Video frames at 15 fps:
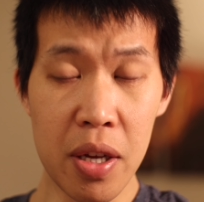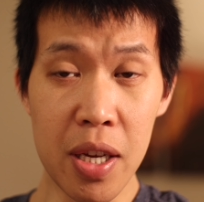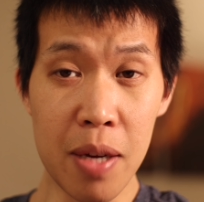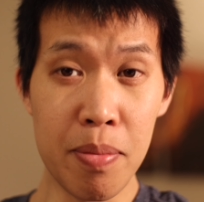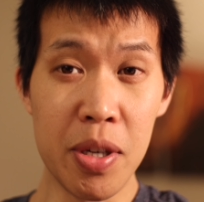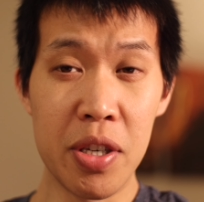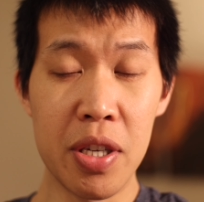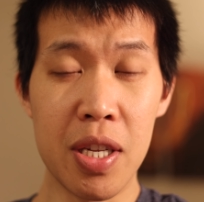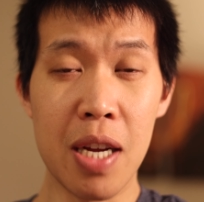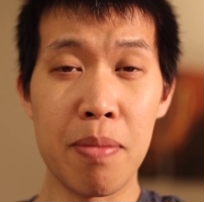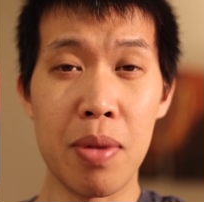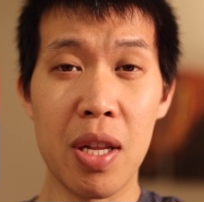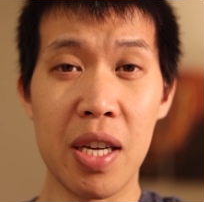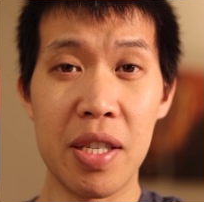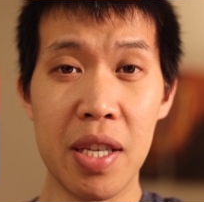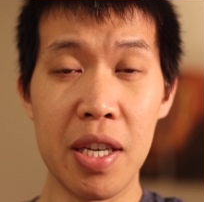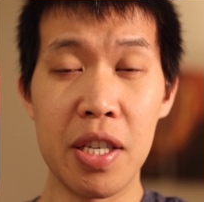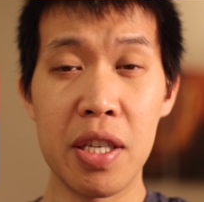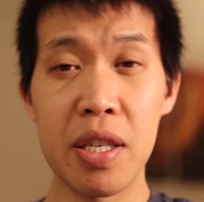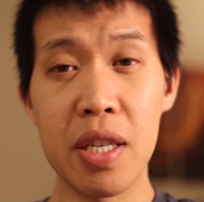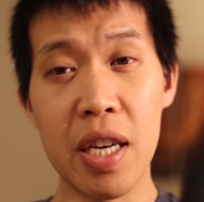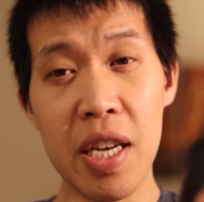image
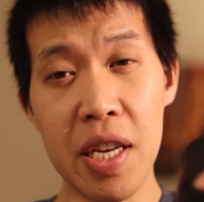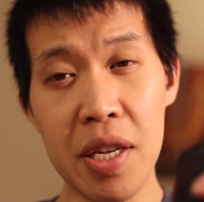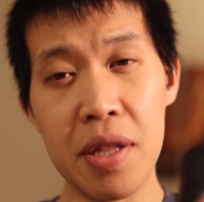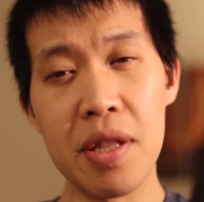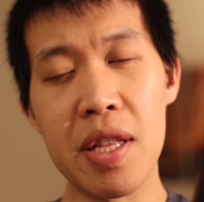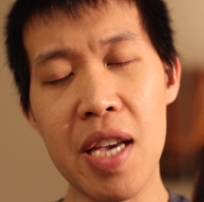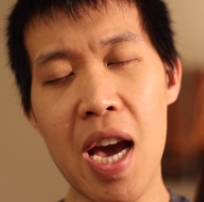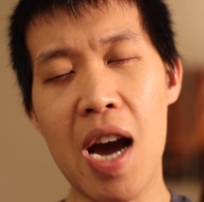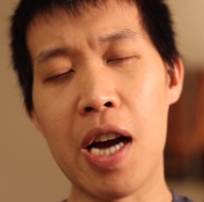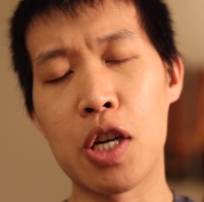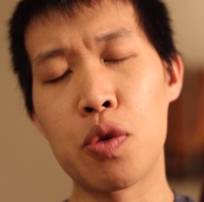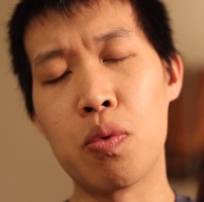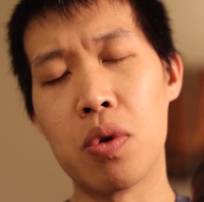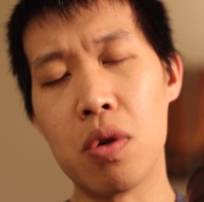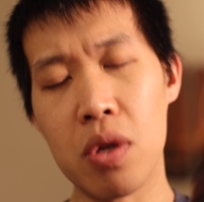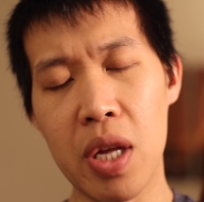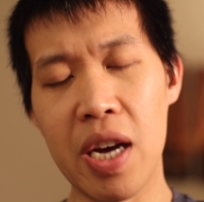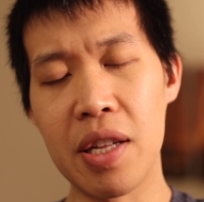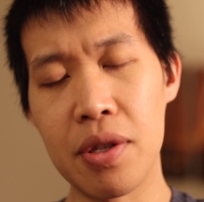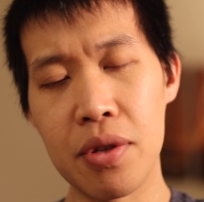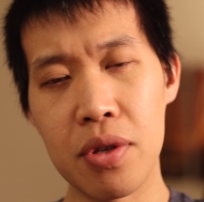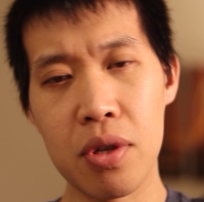stabilization in the actual
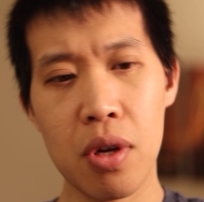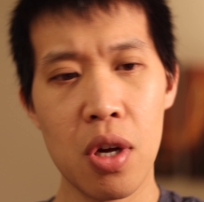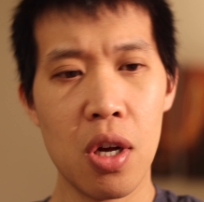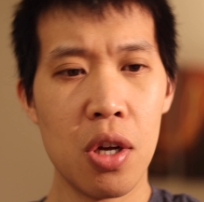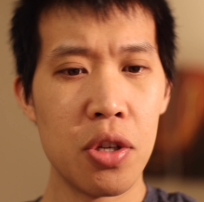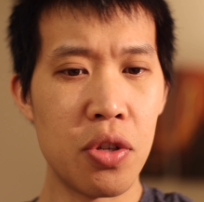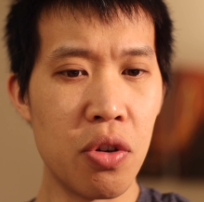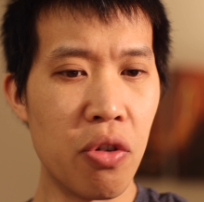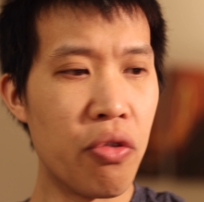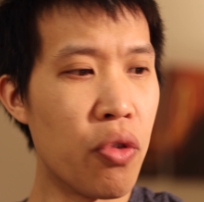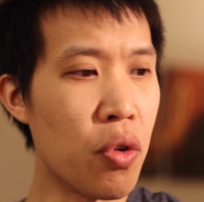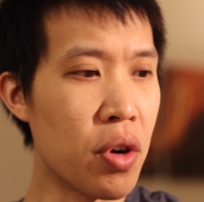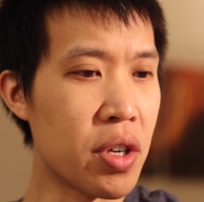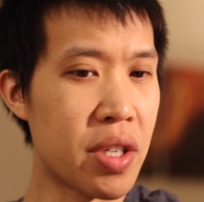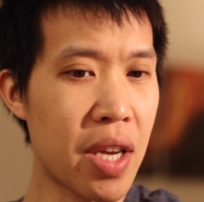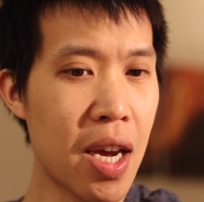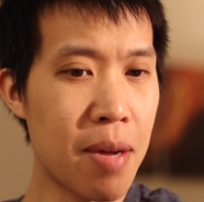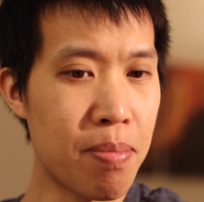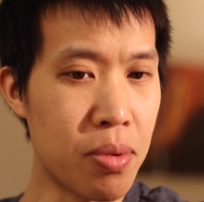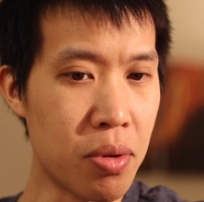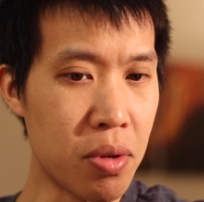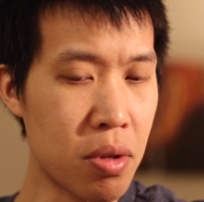lens. So for
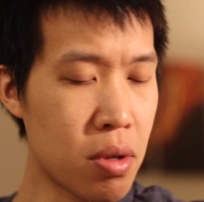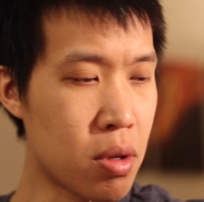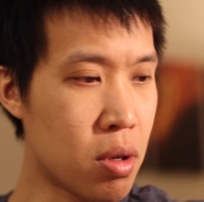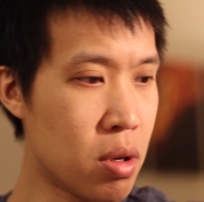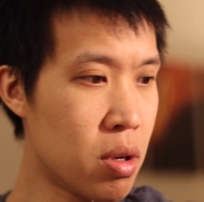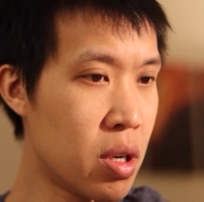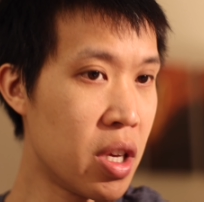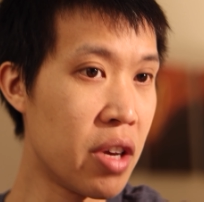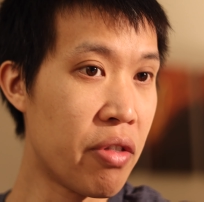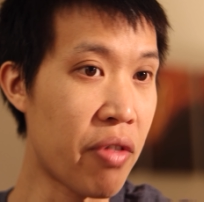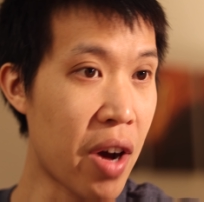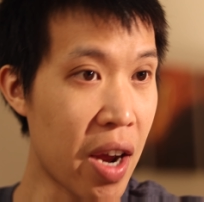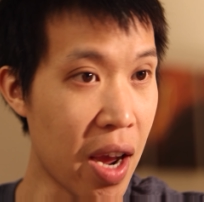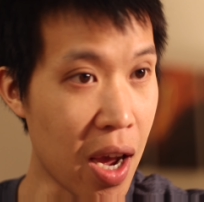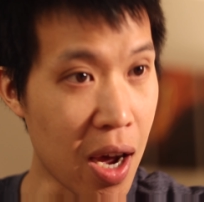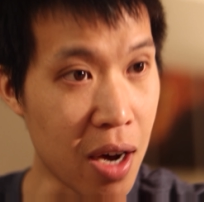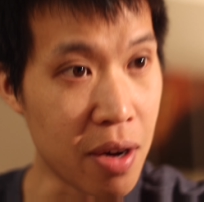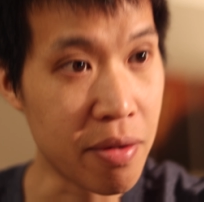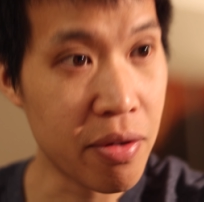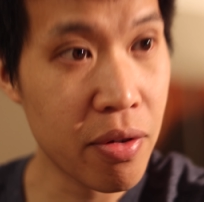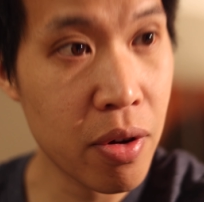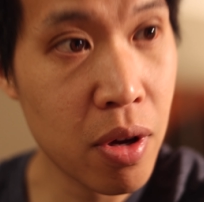example, if I
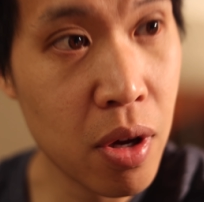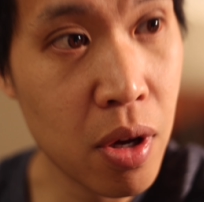have